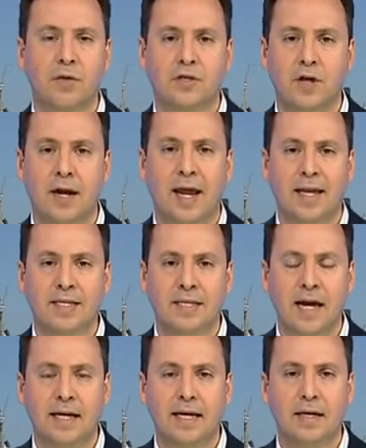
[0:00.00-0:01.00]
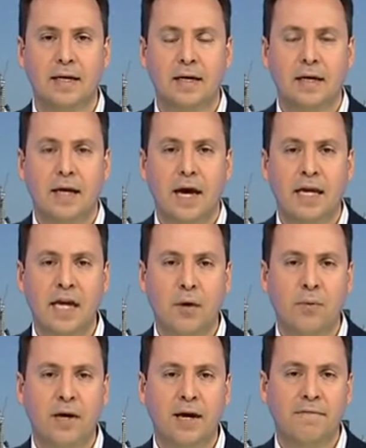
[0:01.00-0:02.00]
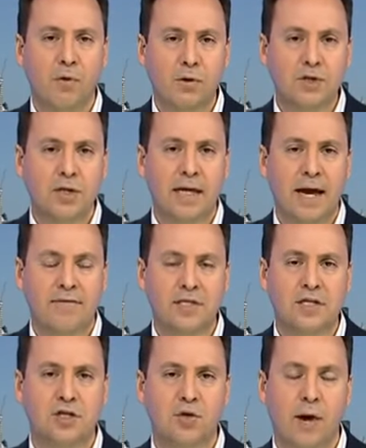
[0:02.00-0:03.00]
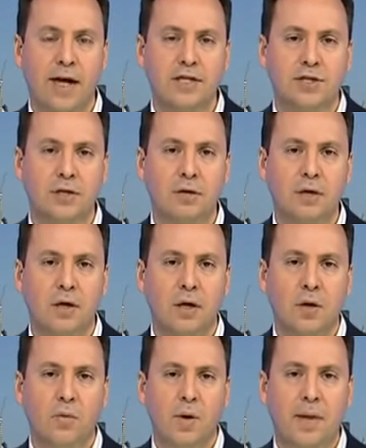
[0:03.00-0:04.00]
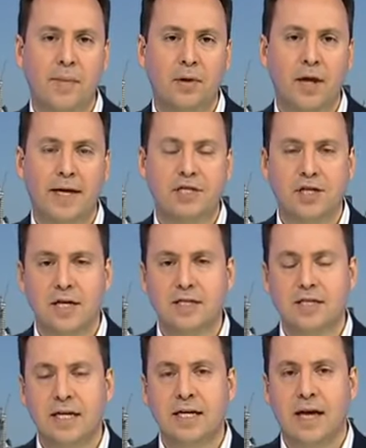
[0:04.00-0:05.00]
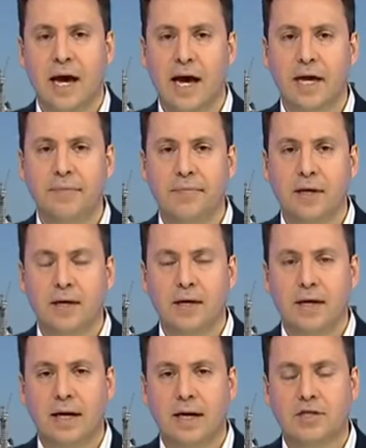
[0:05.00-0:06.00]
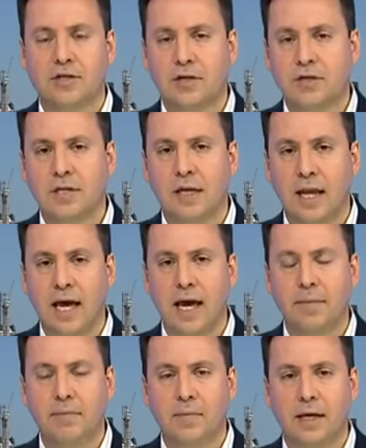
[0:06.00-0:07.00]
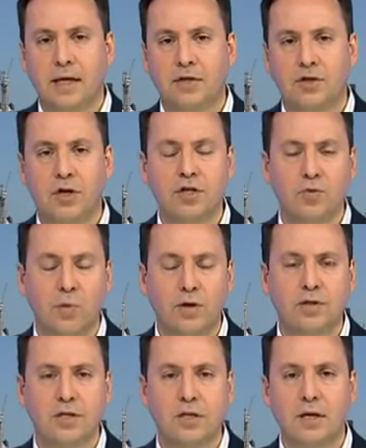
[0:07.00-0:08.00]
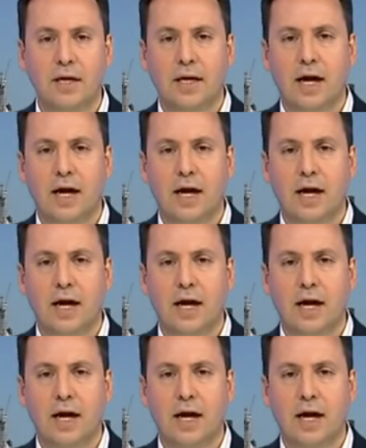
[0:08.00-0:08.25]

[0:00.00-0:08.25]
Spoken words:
with John Alexander. And yet we unfortunately have a situation where people like Justine Kay, Susan Lamb, Josh Wilson,